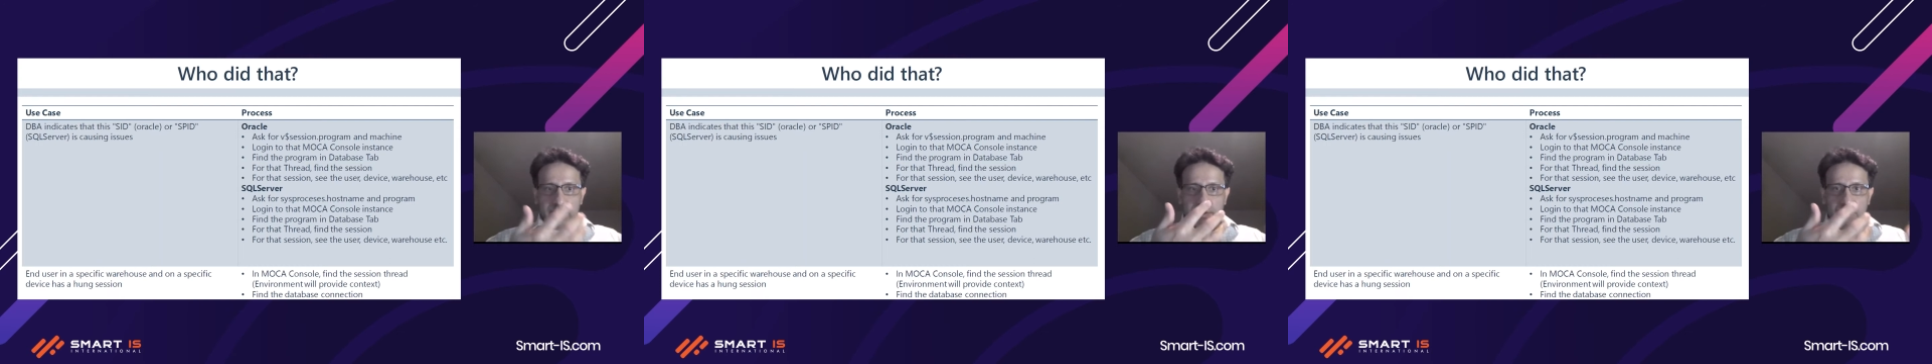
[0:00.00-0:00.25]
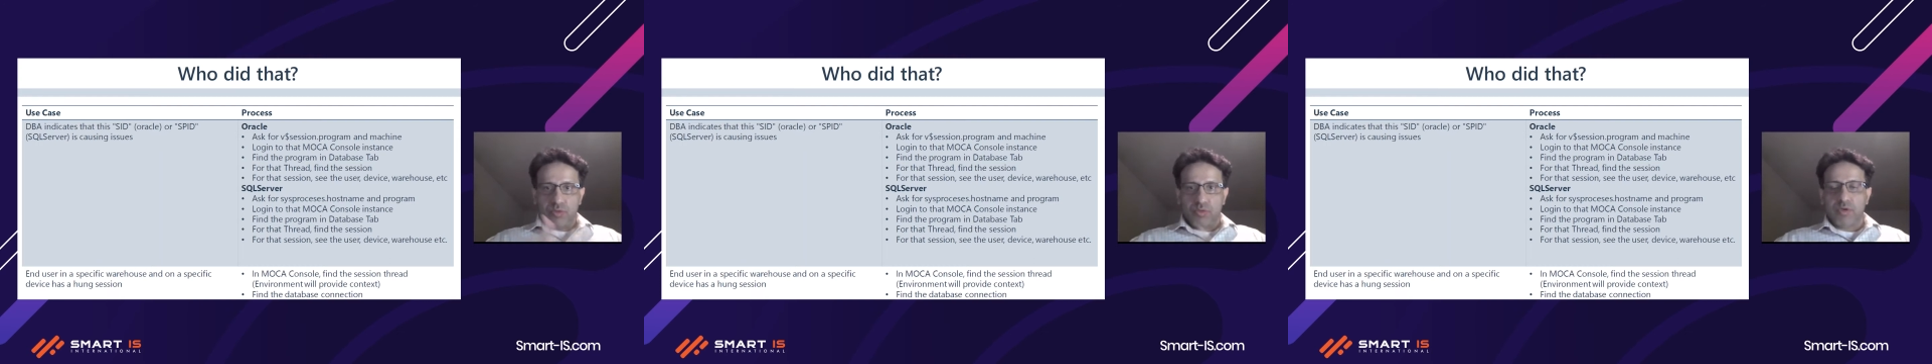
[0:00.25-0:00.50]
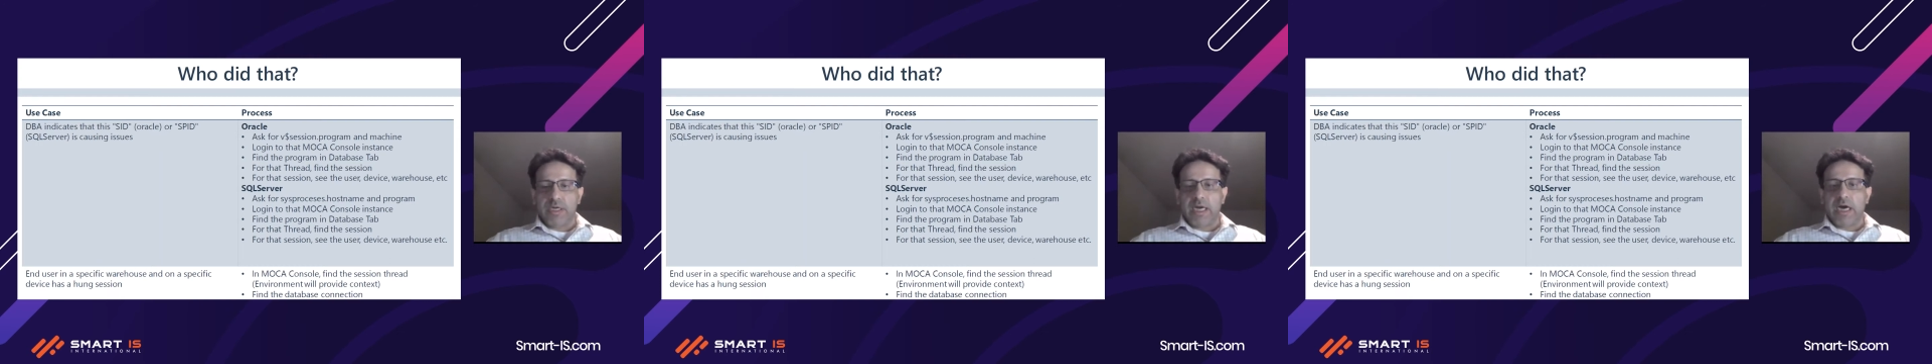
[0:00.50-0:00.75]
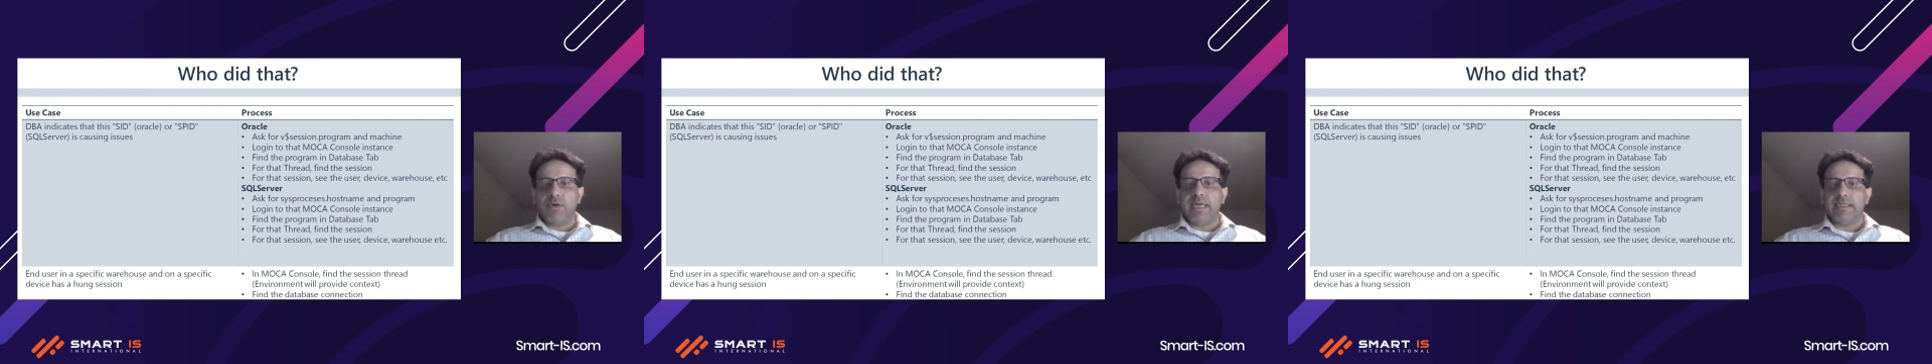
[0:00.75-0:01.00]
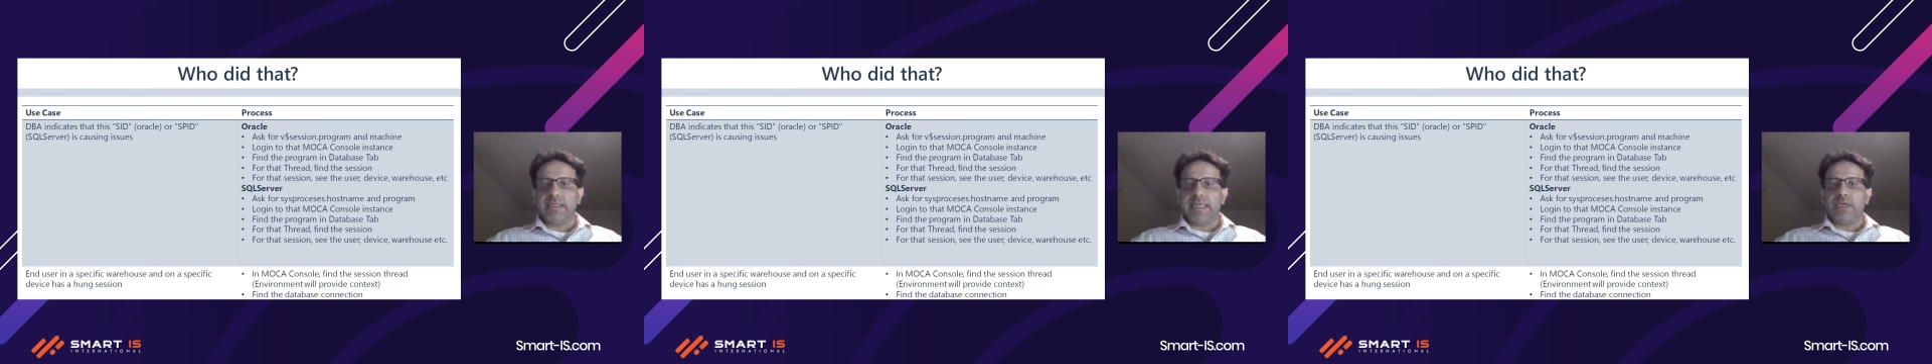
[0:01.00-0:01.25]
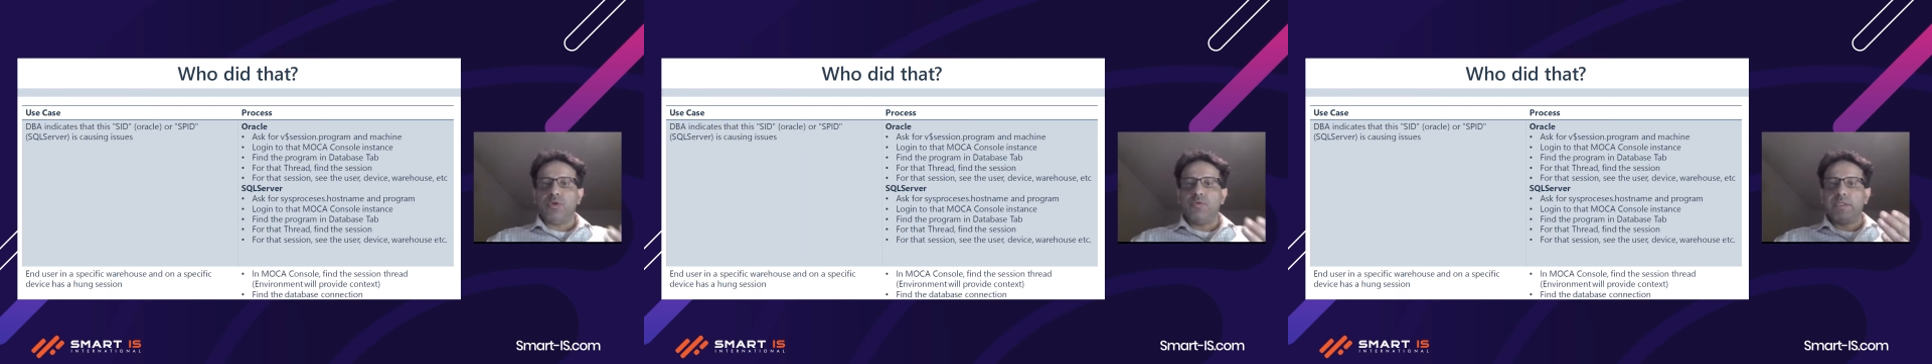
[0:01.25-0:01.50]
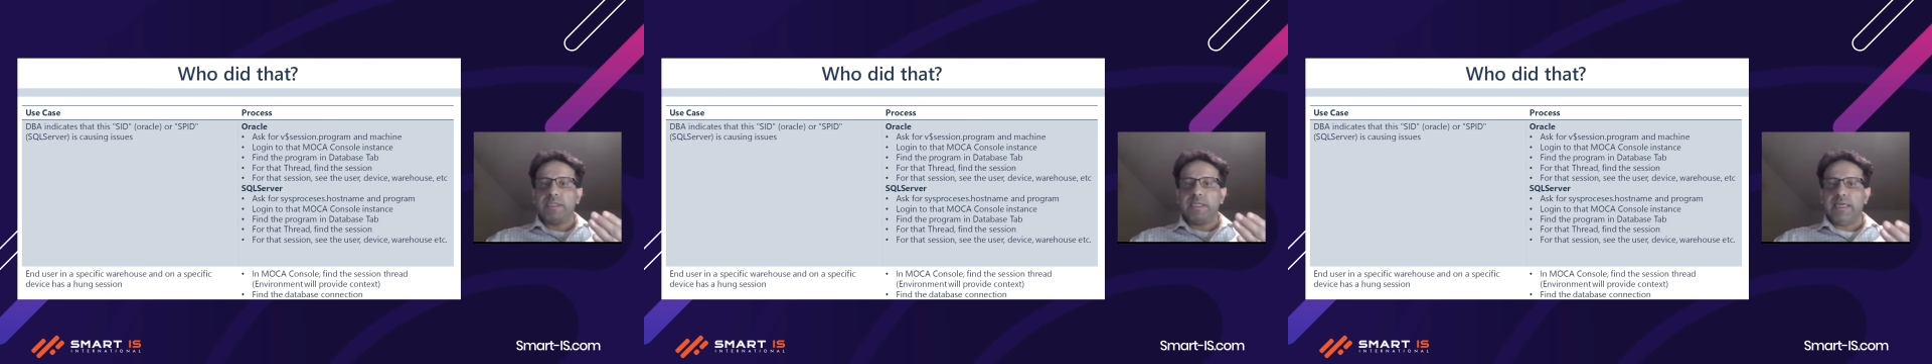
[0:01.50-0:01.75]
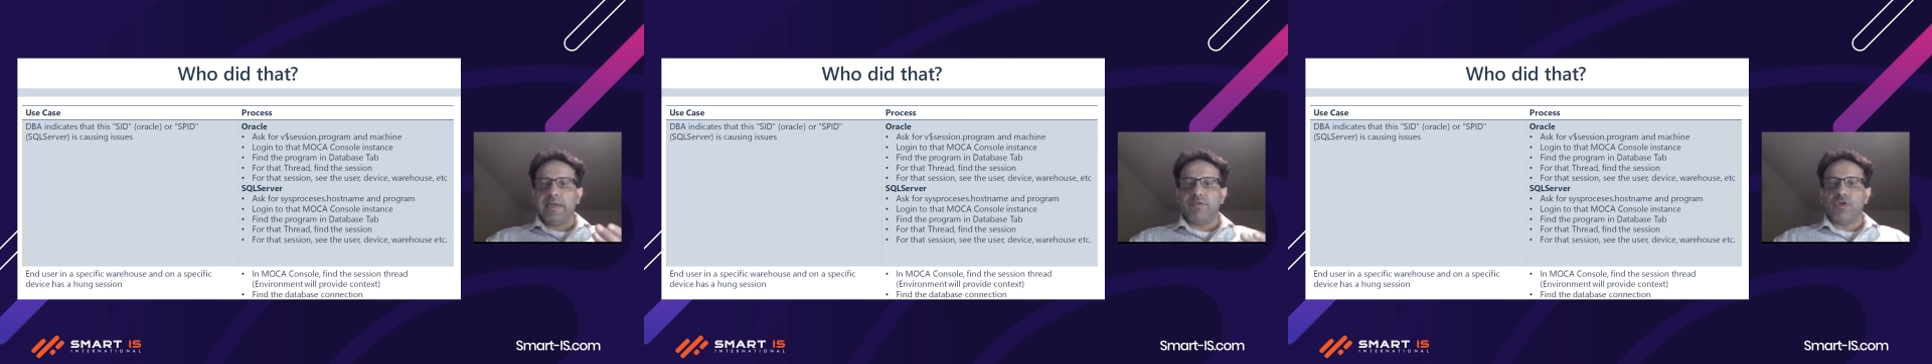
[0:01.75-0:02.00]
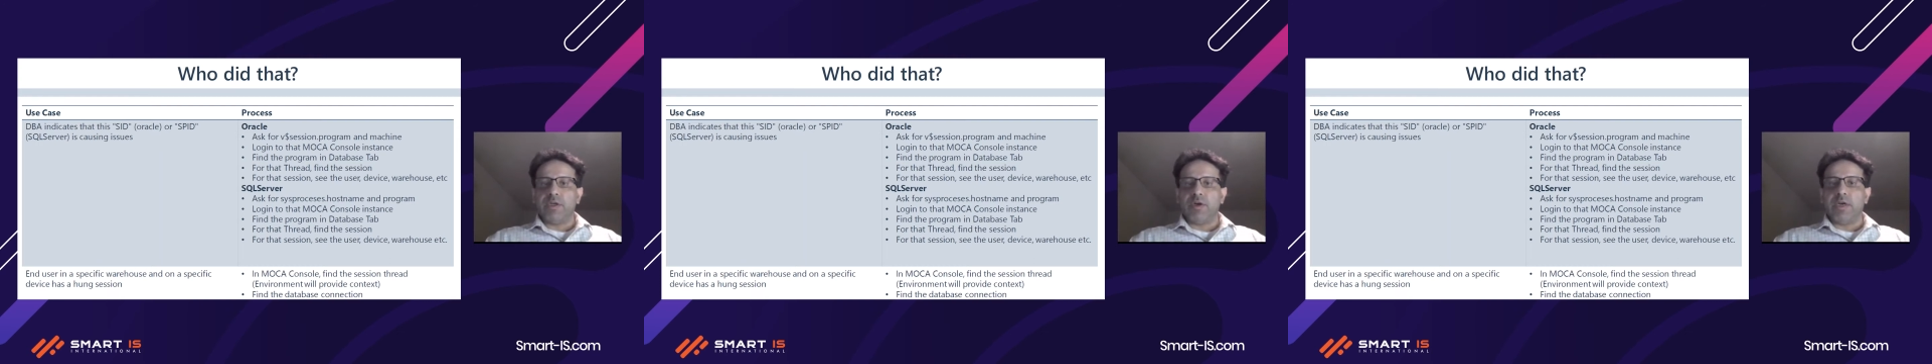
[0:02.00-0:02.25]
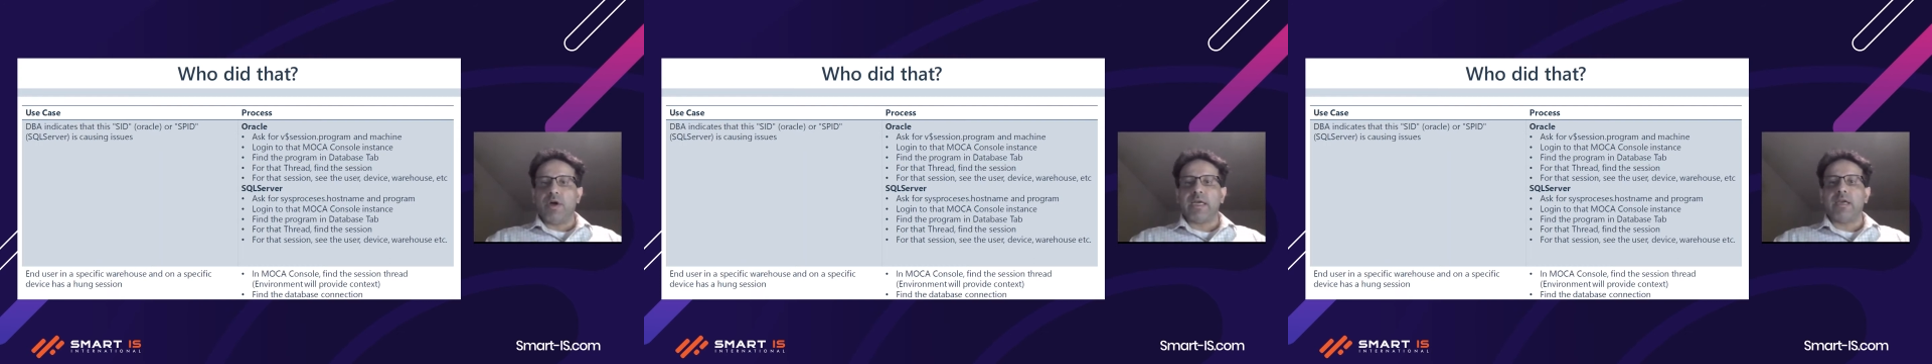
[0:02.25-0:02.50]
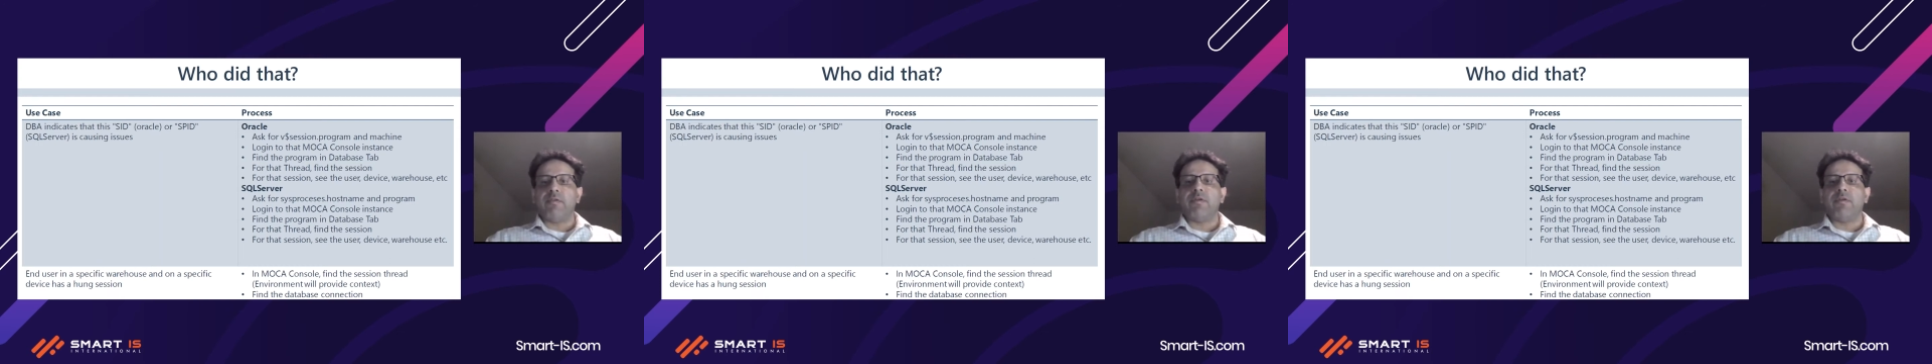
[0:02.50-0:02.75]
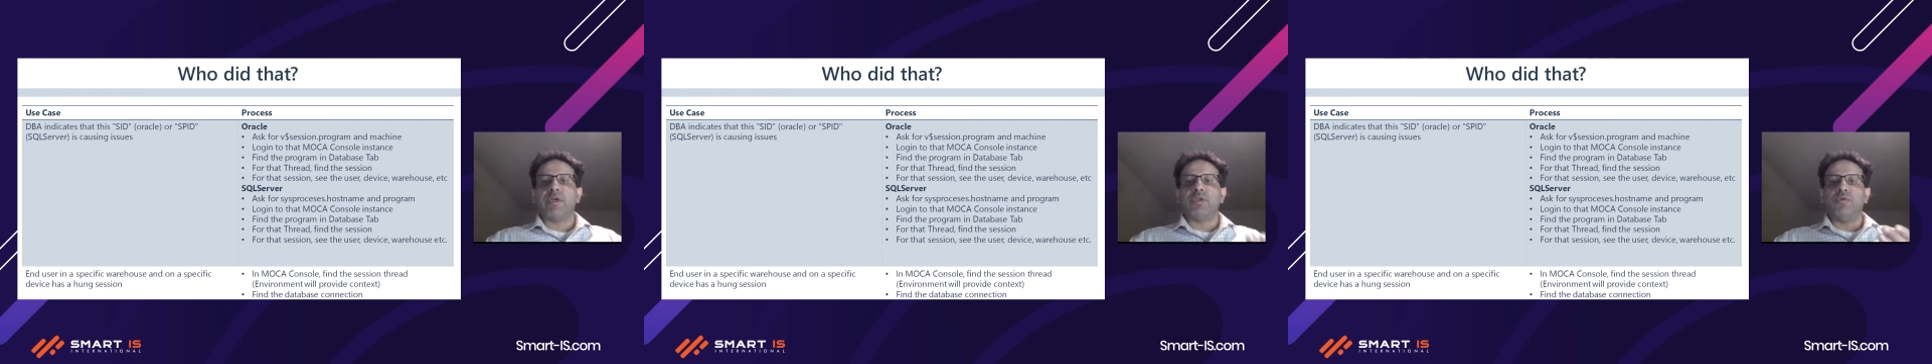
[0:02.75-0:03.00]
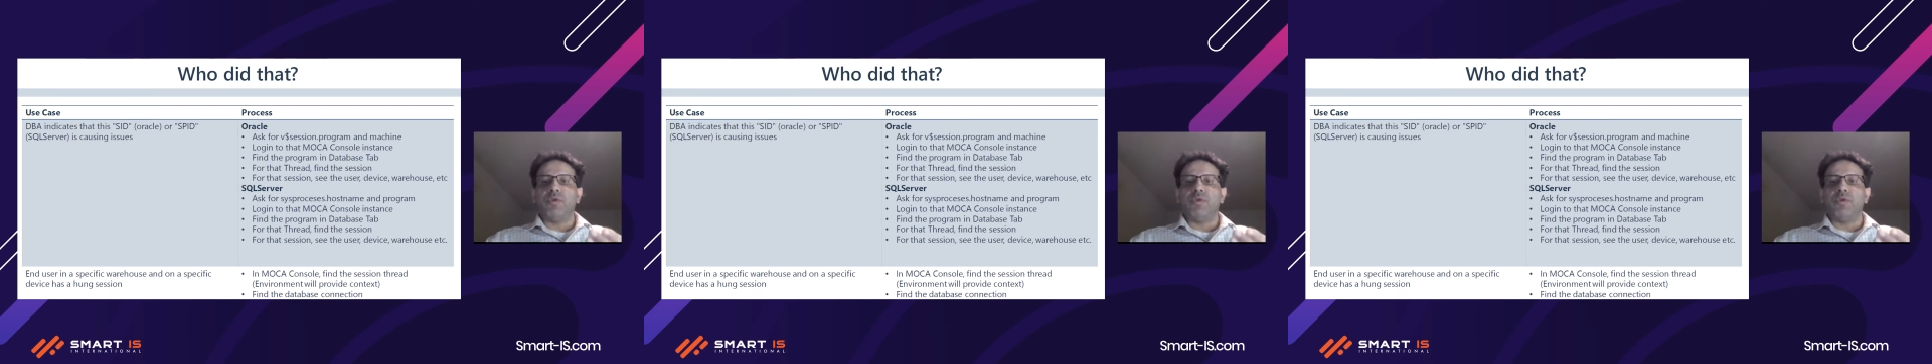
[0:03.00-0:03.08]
go down is that you would say, if you're in Oracle work,